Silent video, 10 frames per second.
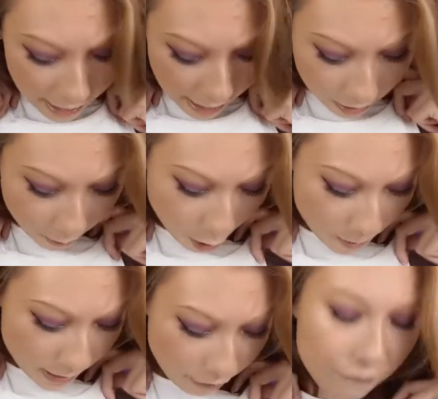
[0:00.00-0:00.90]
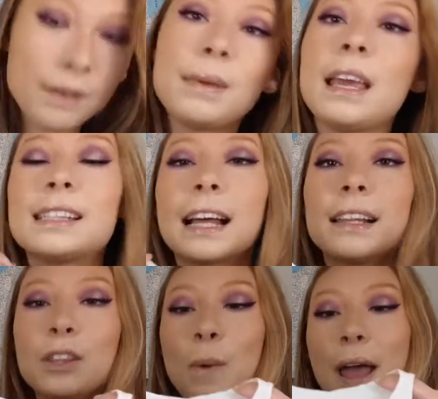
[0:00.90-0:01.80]
And I'm hoping they fit me
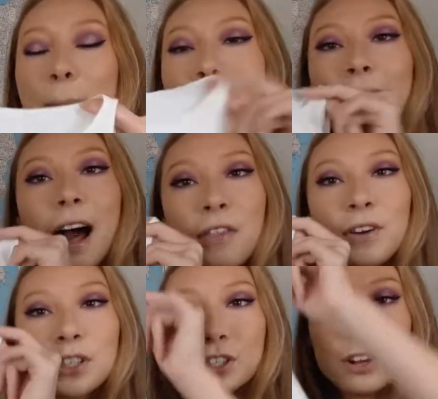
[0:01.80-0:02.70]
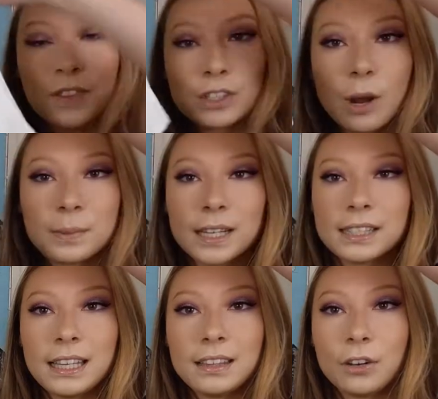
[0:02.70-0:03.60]
exactly the way my other version of this top does,
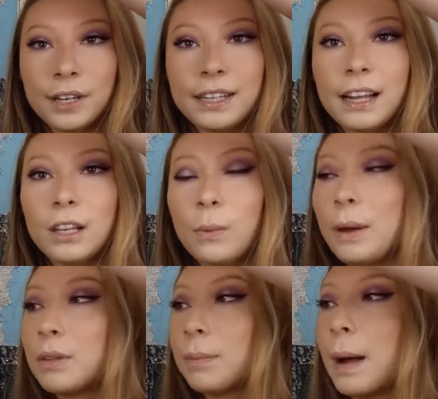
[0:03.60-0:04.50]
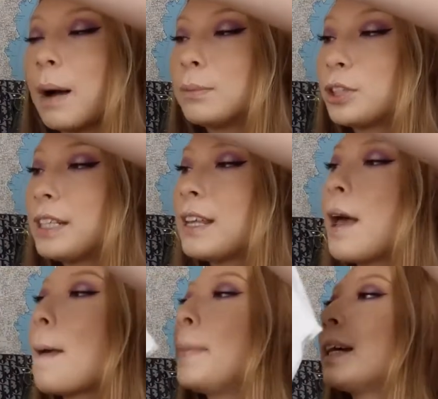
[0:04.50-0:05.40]
in the green colorway with the palm trees,
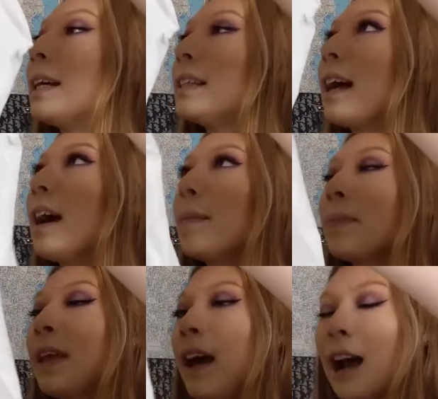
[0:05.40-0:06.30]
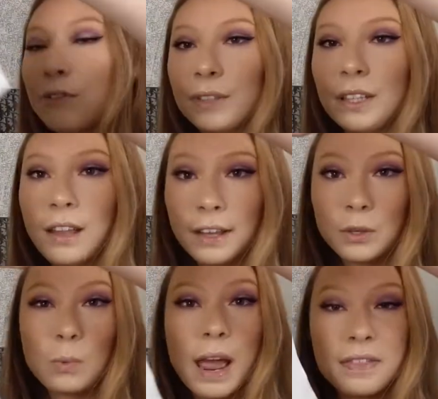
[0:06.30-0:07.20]
because I really like
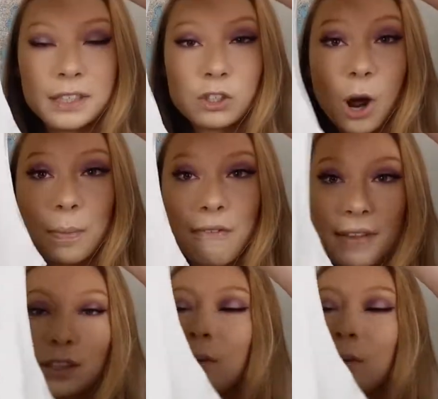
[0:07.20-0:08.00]
the way this top fits